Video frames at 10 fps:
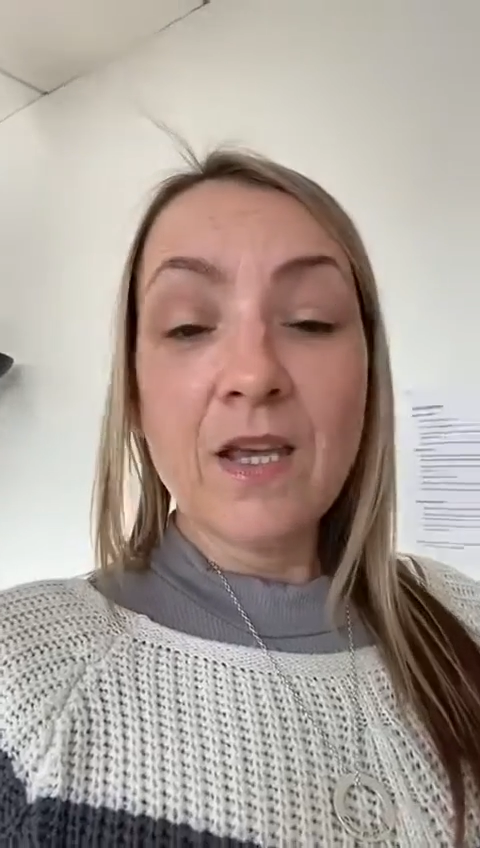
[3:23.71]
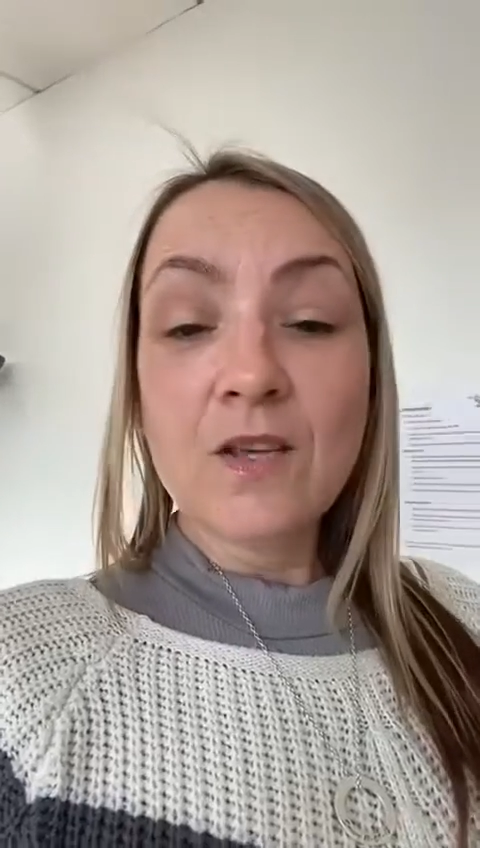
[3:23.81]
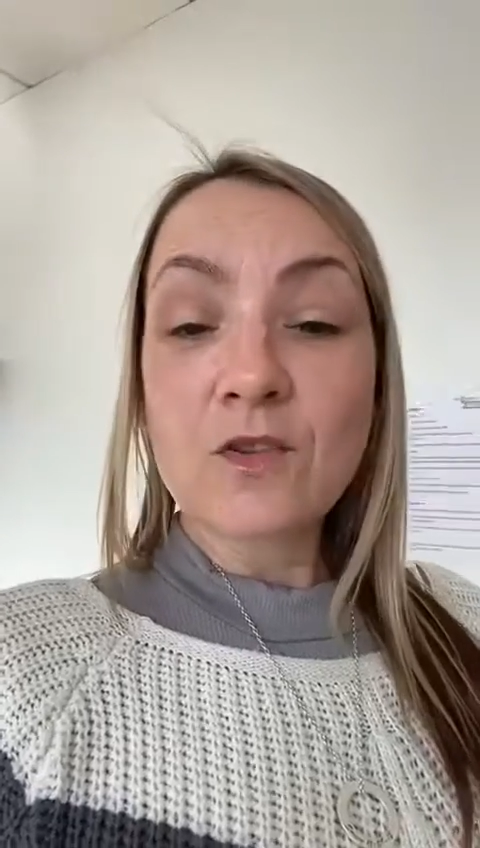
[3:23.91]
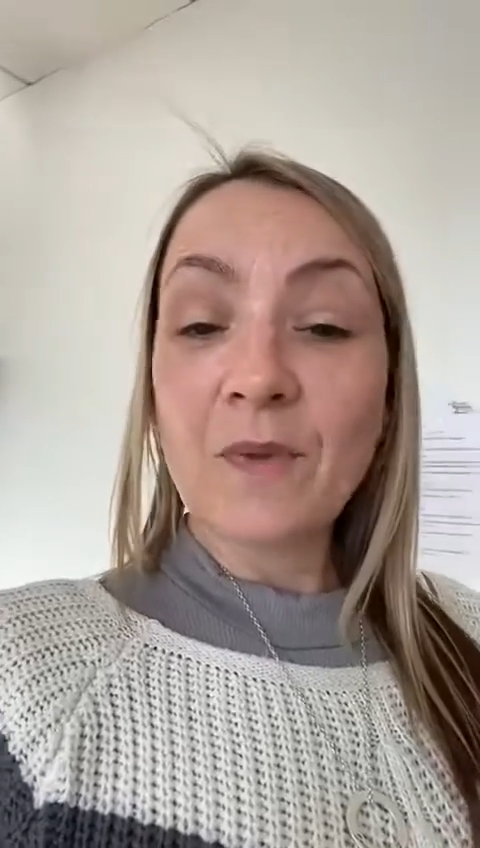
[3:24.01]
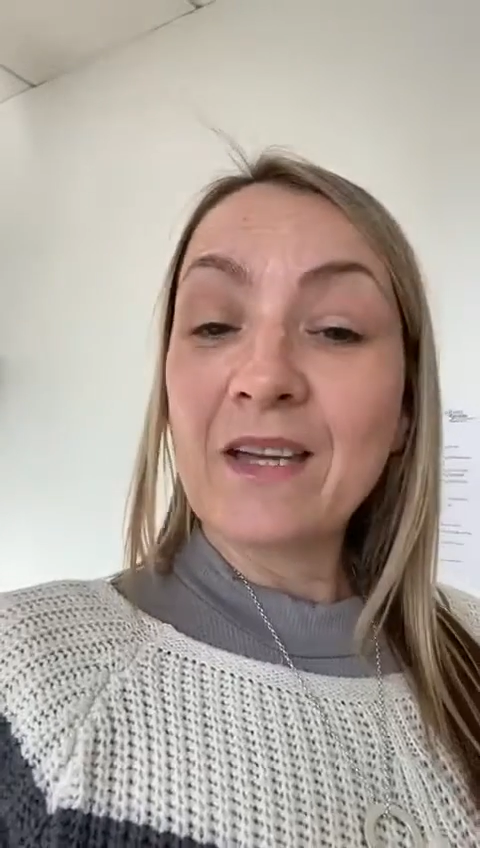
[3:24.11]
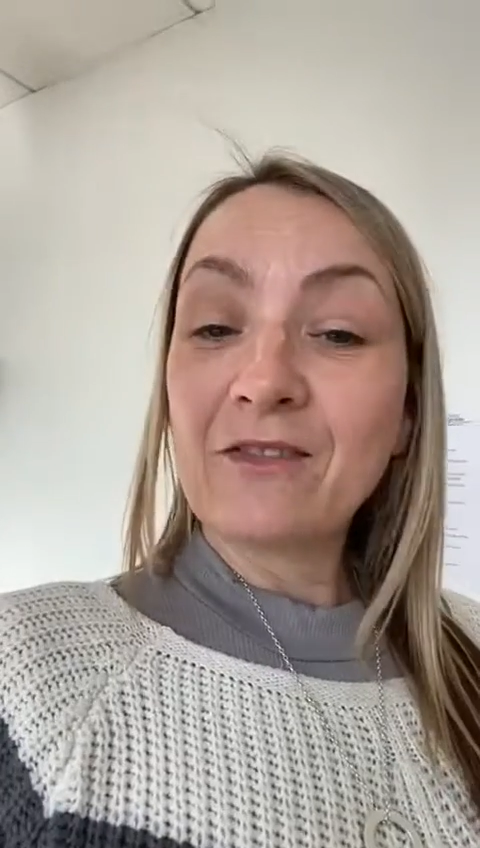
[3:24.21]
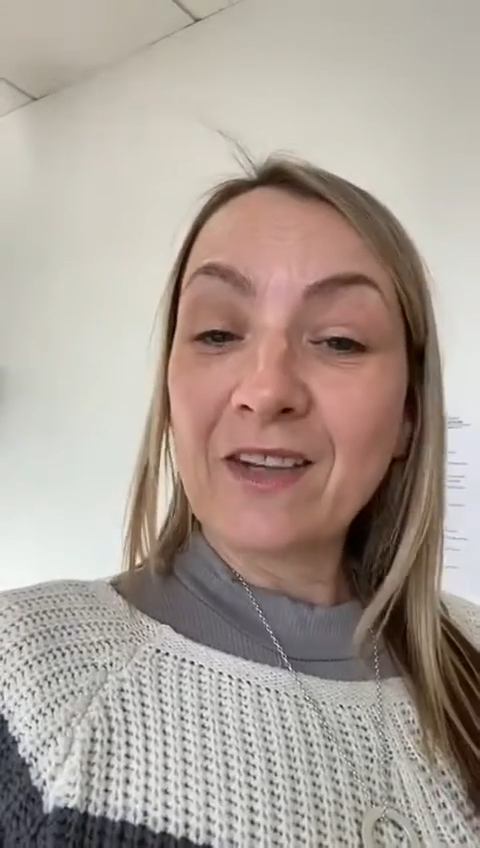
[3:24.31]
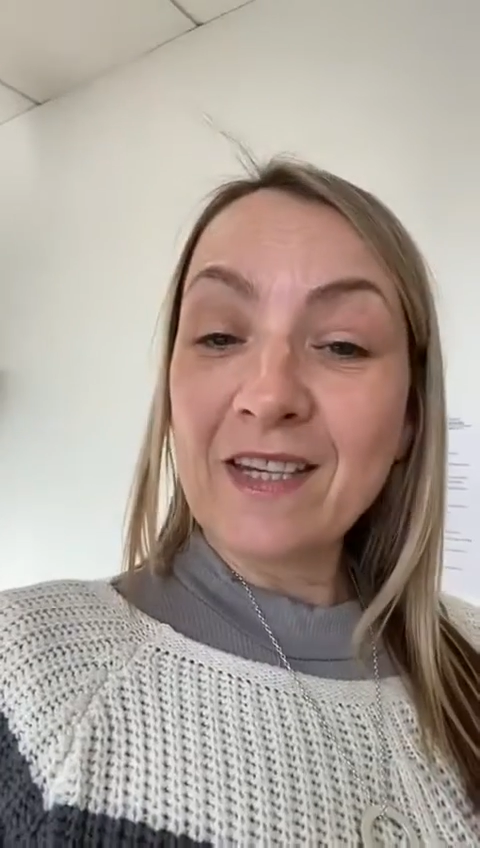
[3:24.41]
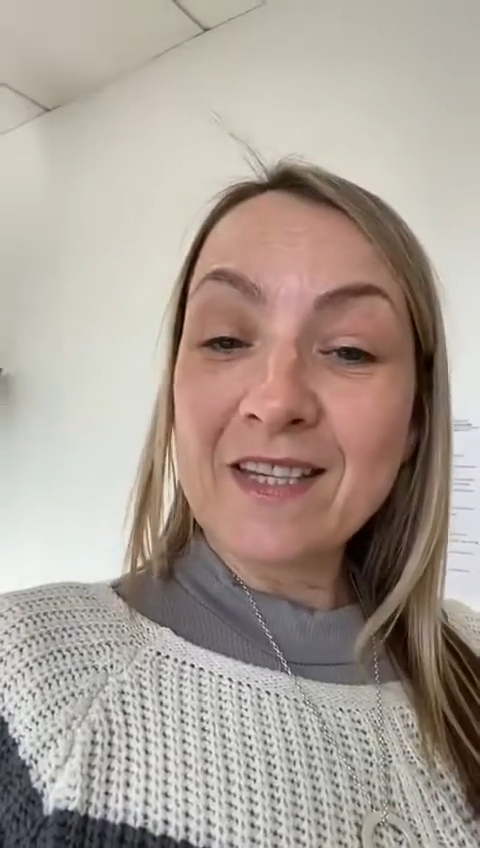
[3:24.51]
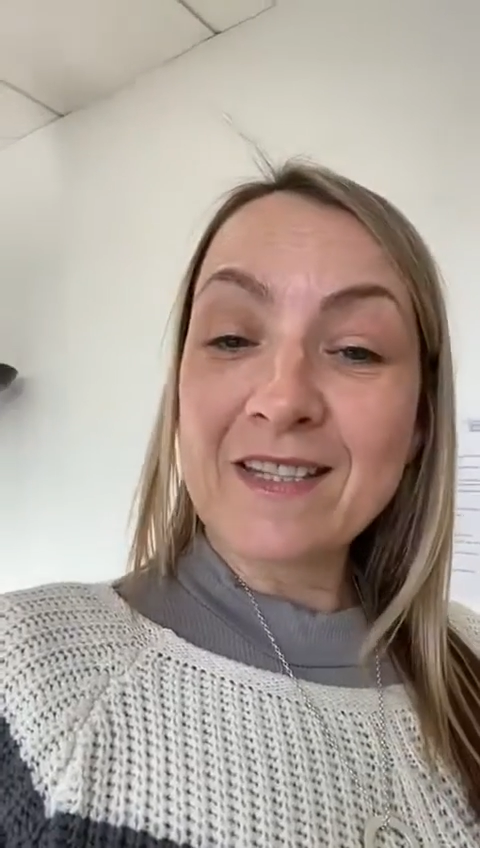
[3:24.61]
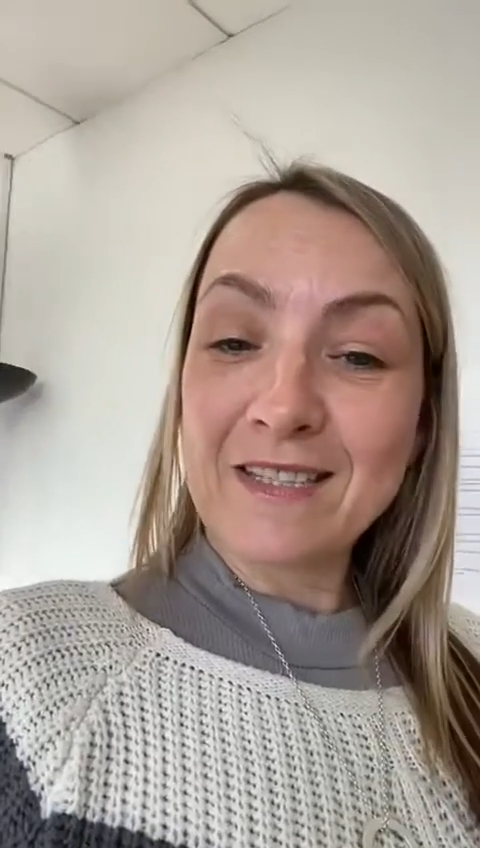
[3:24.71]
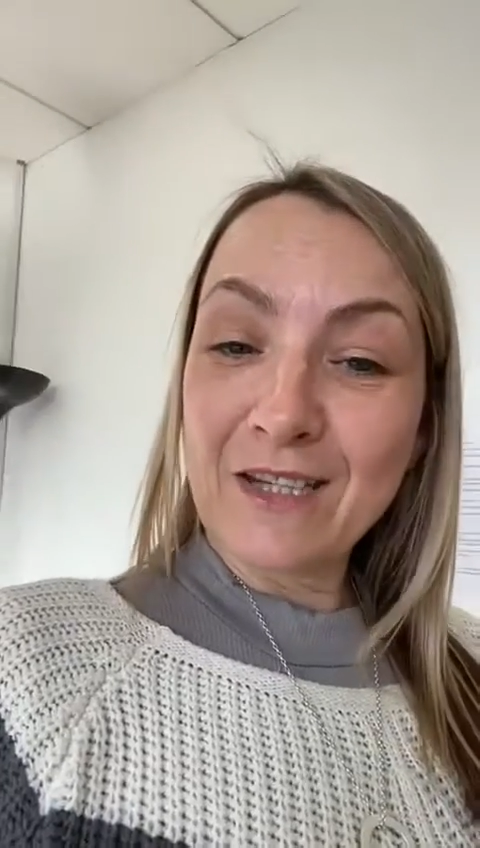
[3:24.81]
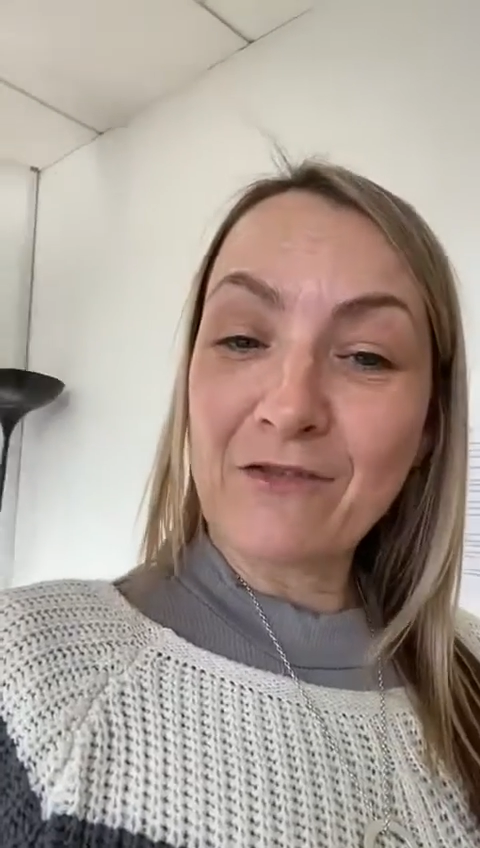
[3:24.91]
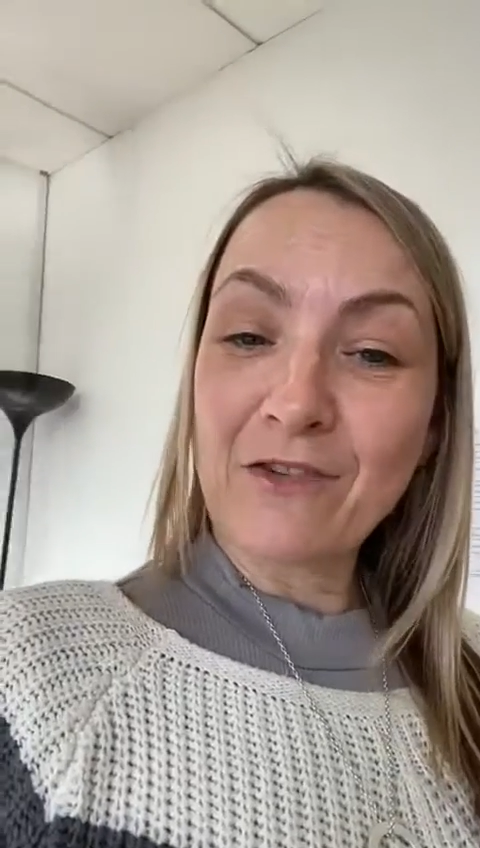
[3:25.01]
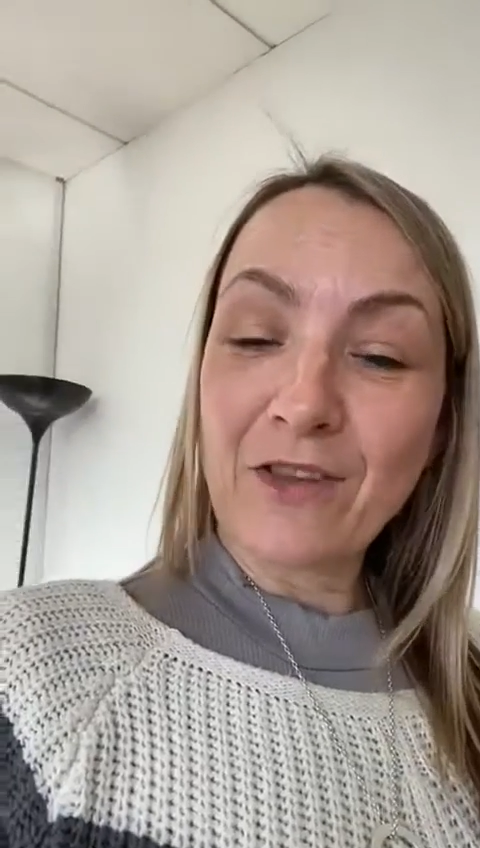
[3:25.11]
So my advice today
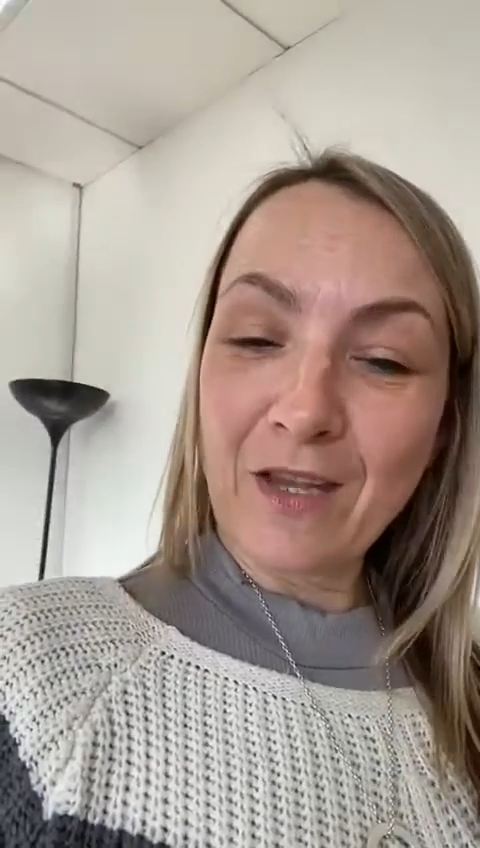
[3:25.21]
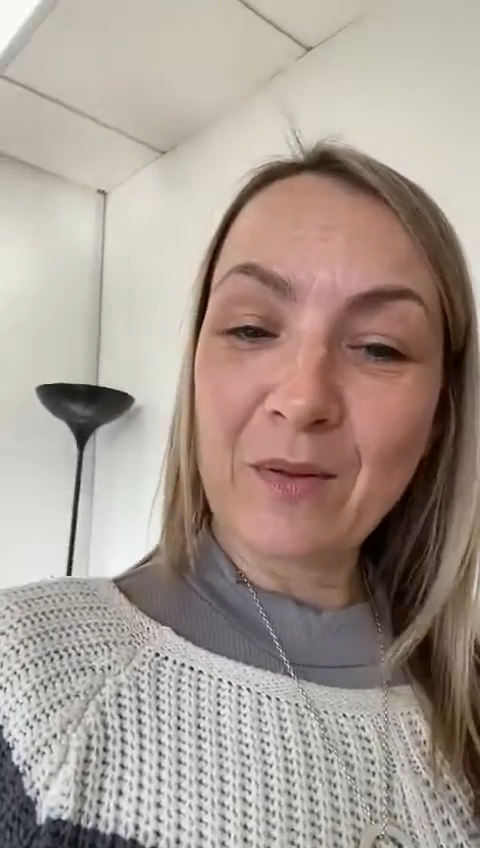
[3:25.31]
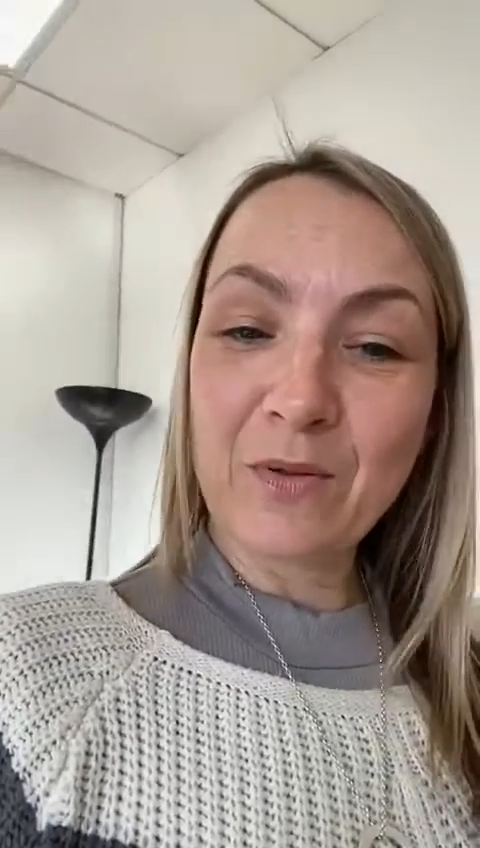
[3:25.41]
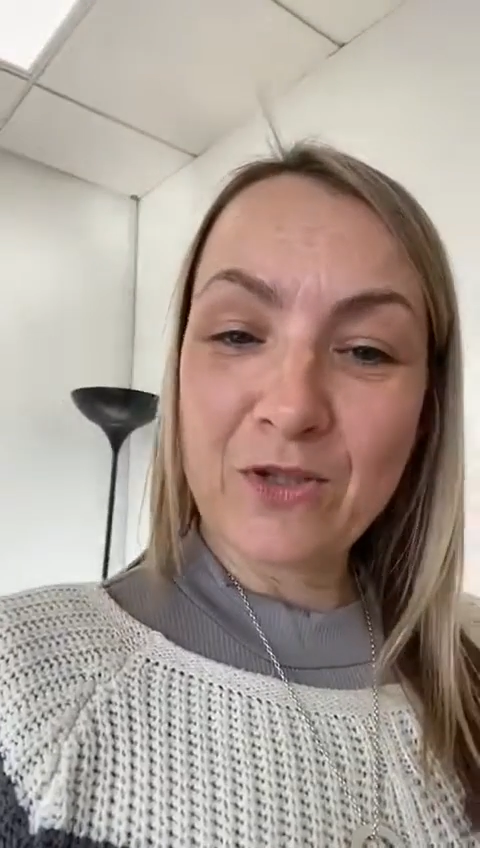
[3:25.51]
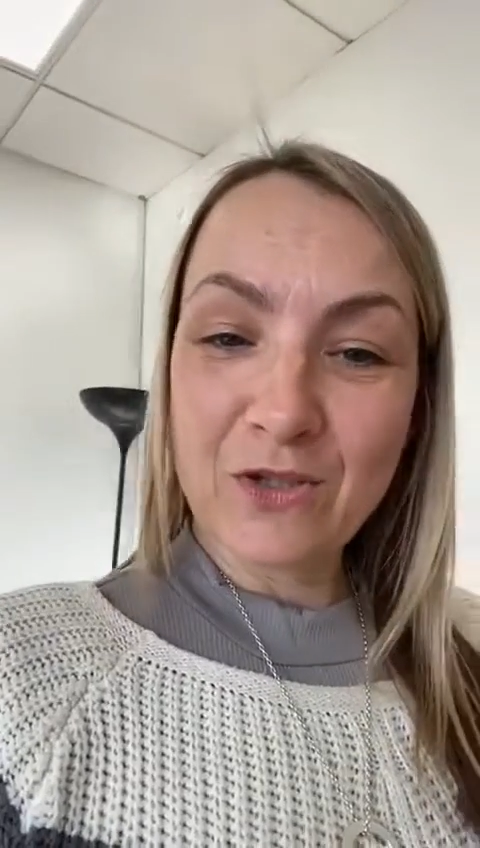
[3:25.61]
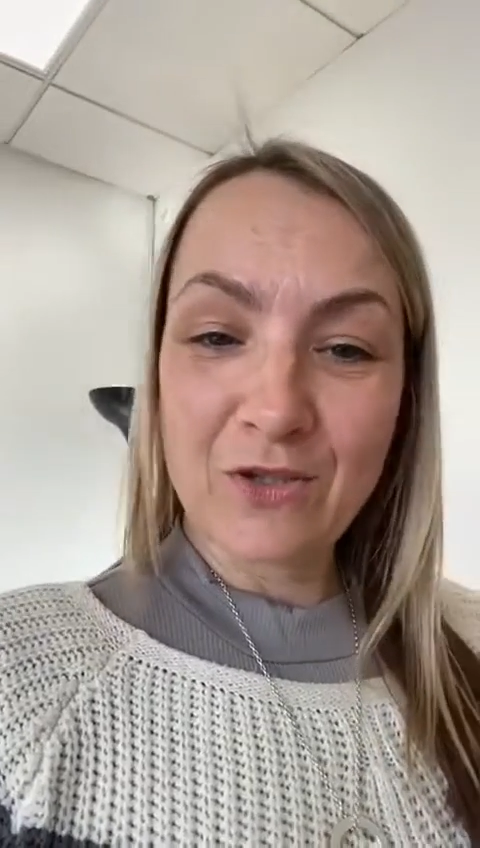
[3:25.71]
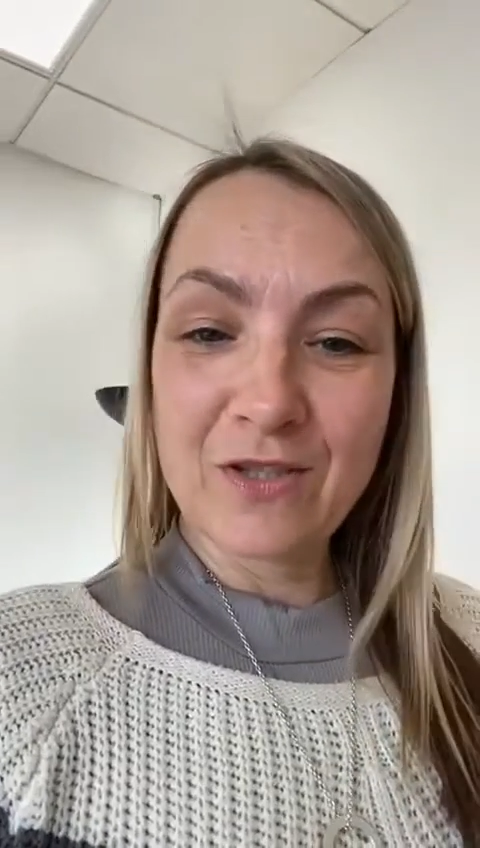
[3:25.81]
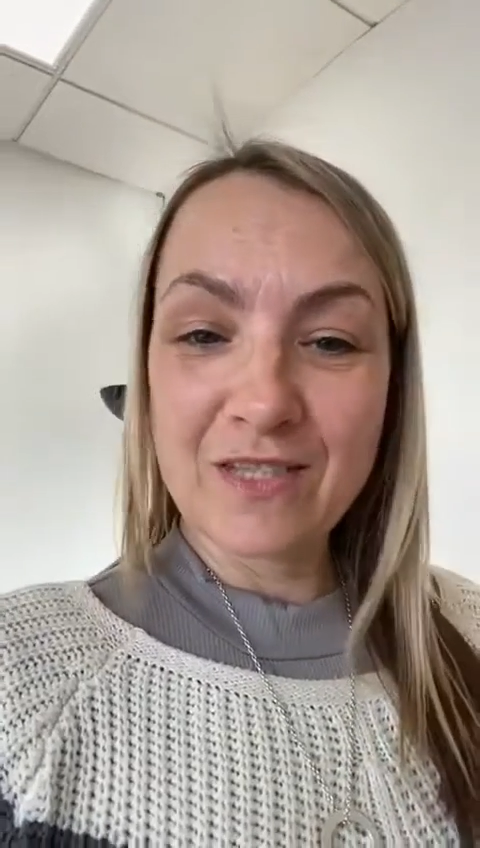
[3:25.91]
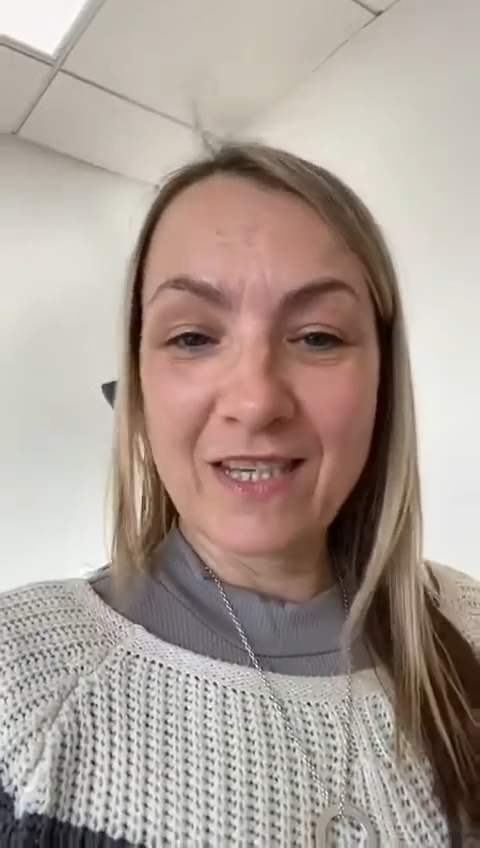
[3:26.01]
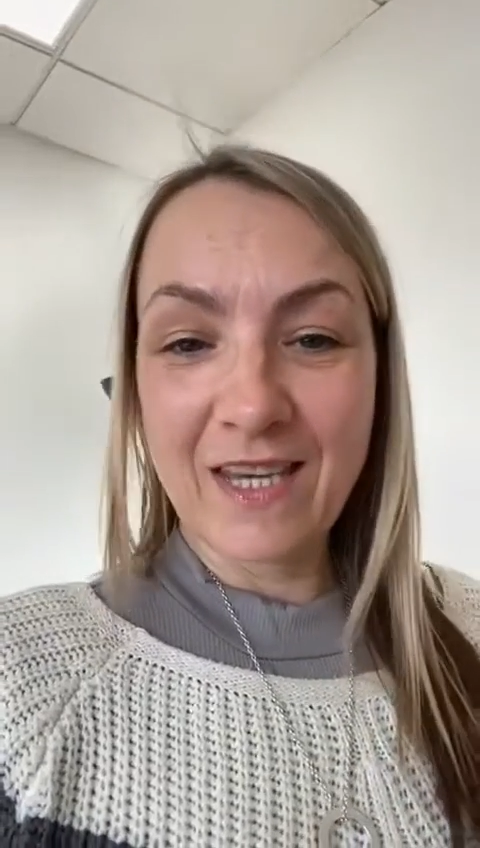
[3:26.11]
for Therapy Tuesday